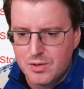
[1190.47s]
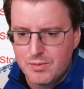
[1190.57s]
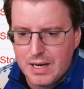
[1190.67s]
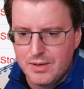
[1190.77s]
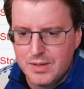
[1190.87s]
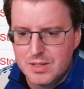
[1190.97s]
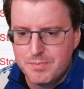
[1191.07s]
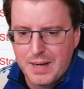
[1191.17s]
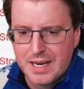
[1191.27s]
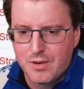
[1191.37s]
around this
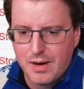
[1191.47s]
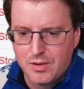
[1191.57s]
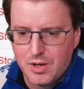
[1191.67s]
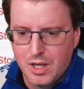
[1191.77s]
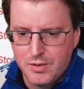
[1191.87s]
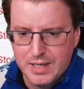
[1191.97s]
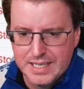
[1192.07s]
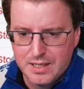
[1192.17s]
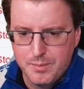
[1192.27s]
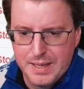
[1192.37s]
background color a
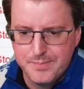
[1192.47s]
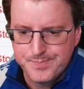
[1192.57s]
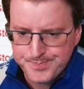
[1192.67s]
little bit.